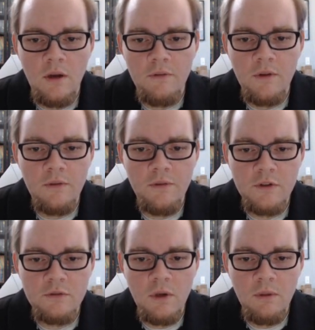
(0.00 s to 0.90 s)
For the
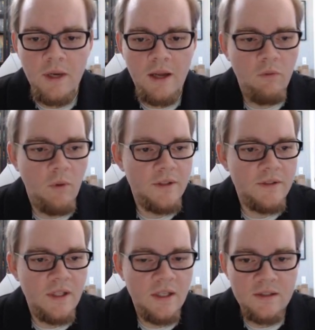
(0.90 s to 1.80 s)
first one, we'd have
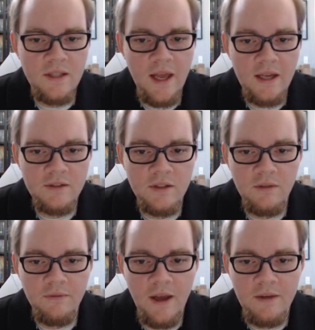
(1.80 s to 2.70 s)
1/6 x to
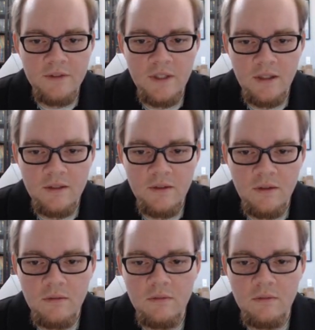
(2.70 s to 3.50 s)
the 5/6,